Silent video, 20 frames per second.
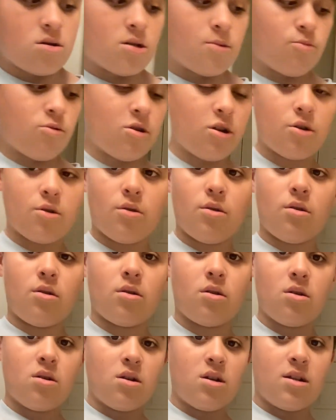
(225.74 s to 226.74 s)
Pretty
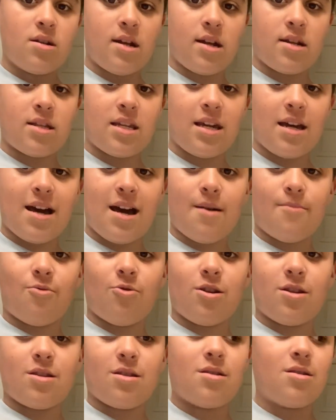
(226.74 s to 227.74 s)
cool that they have
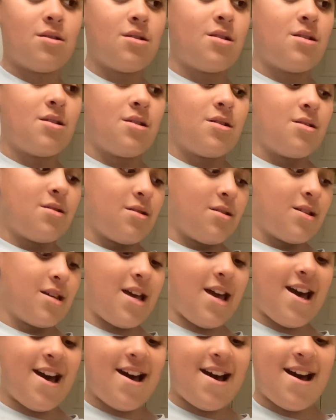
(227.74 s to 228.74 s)
one.
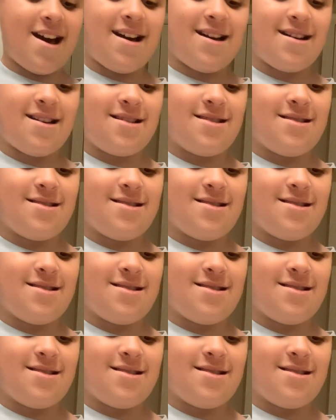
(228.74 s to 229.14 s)
Yeah.